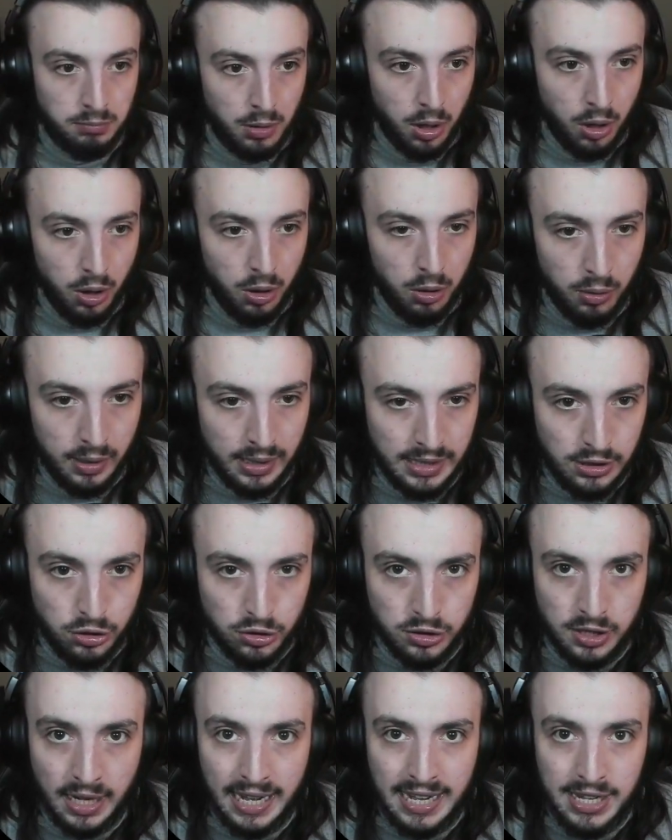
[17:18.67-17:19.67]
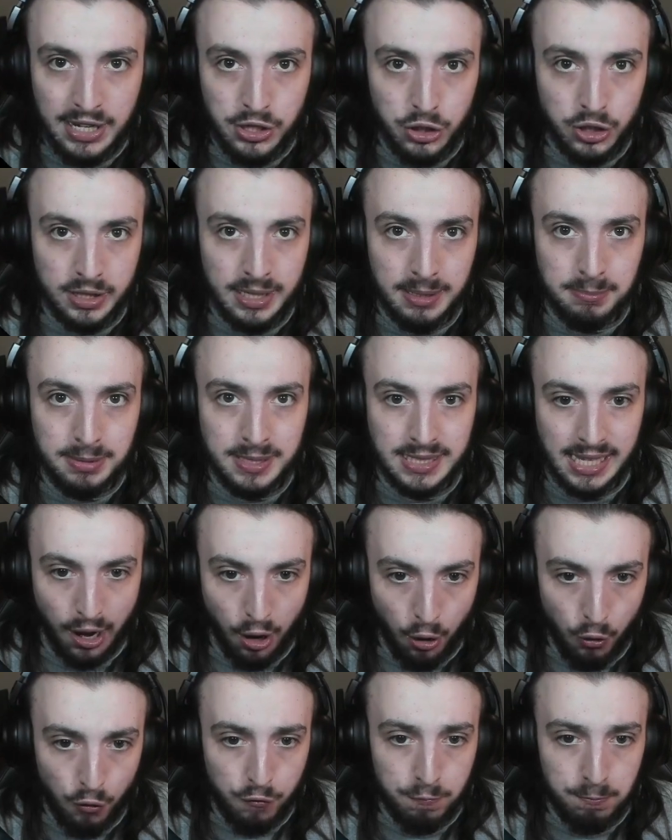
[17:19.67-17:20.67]
Bro, he just injured
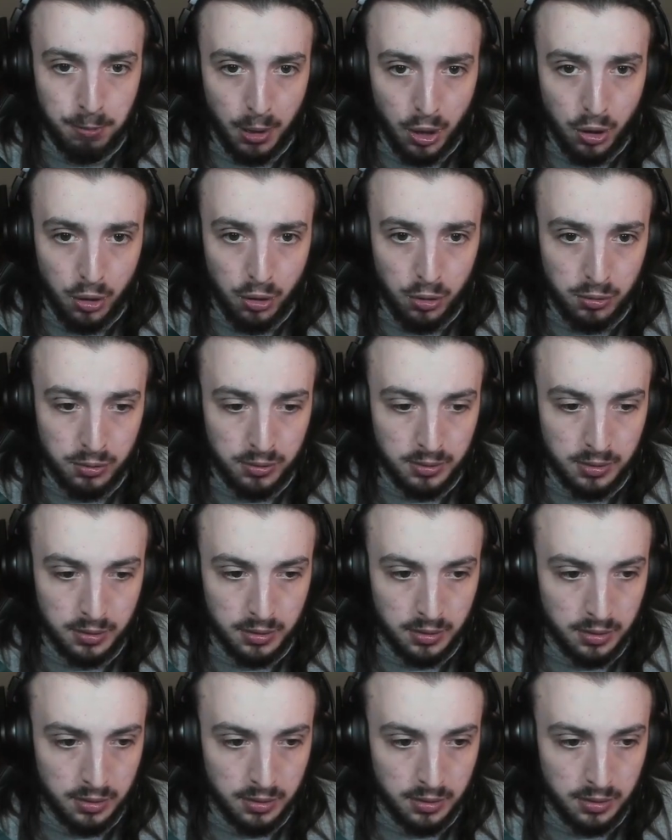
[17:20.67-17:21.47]
himself, bro?